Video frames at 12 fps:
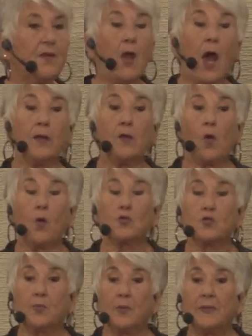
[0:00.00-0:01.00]

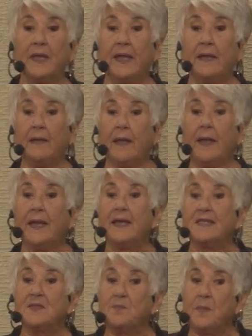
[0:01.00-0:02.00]
non-negotiable need
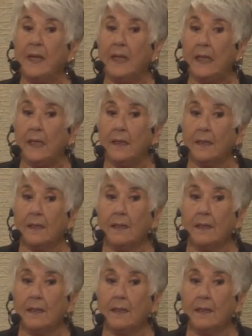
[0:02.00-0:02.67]
is meaning.